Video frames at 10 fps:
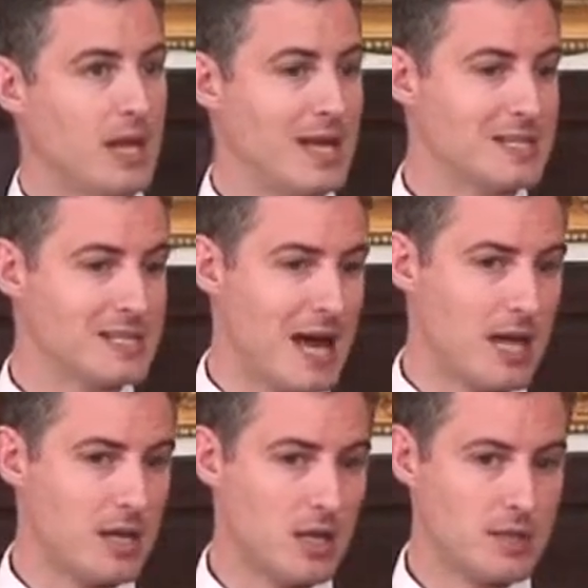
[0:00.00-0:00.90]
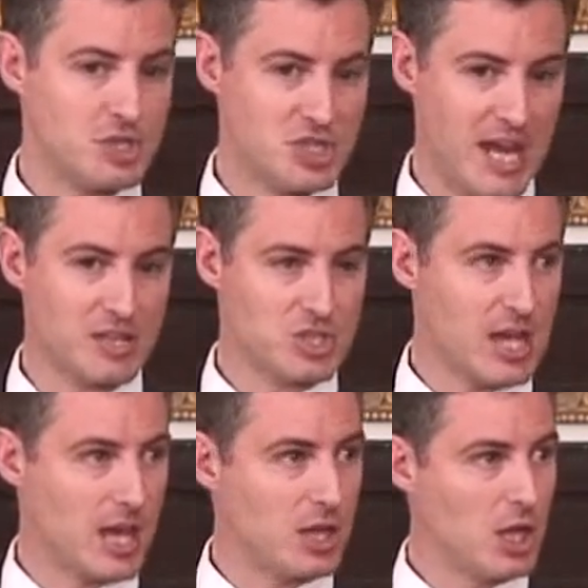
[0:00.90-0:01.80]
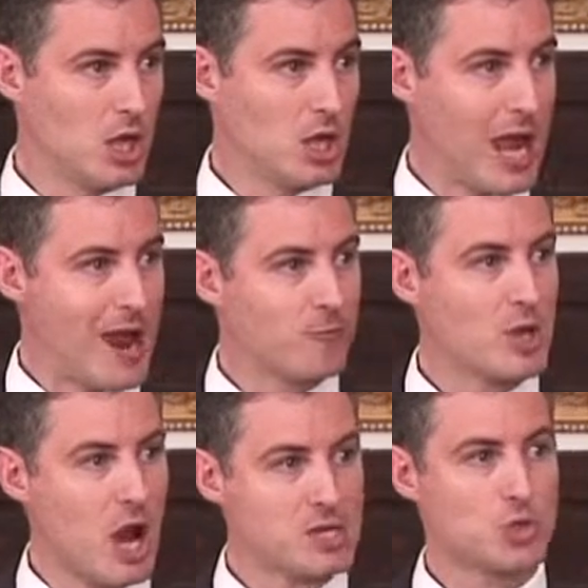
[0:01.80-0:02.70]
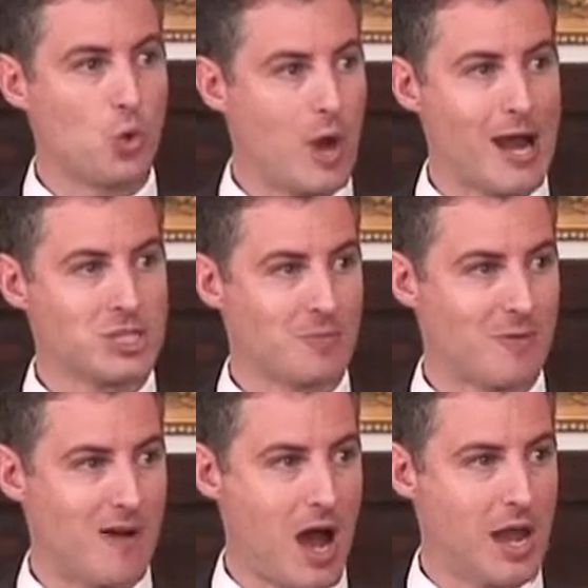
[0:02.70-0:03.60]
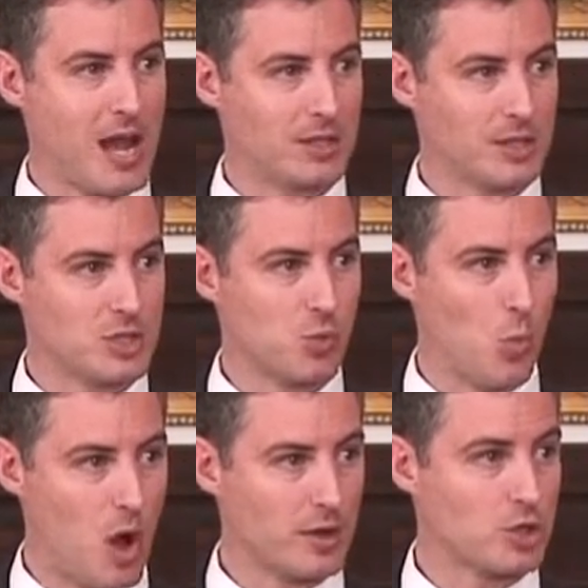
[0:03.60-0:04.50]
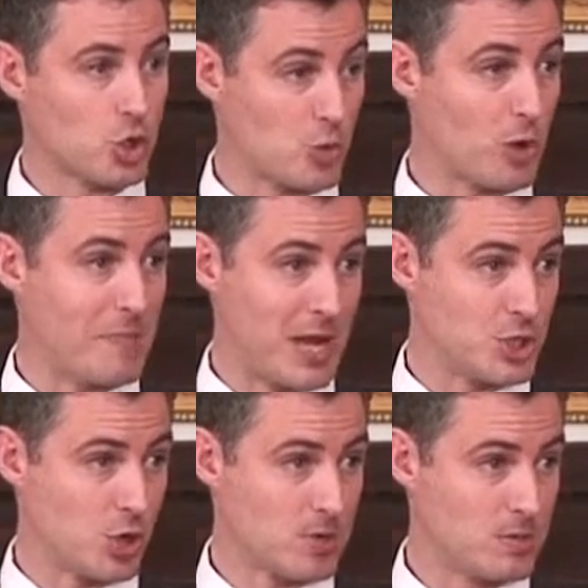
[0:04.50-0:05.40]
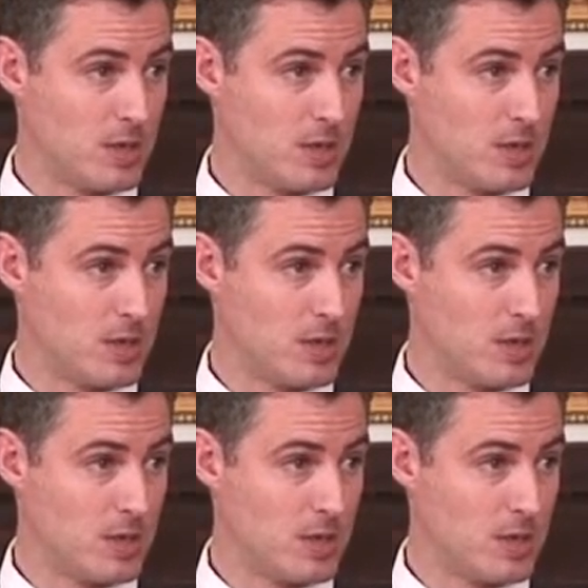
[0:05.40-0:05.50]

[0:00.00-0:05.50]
is that the state said every high school has to provide at least one career major.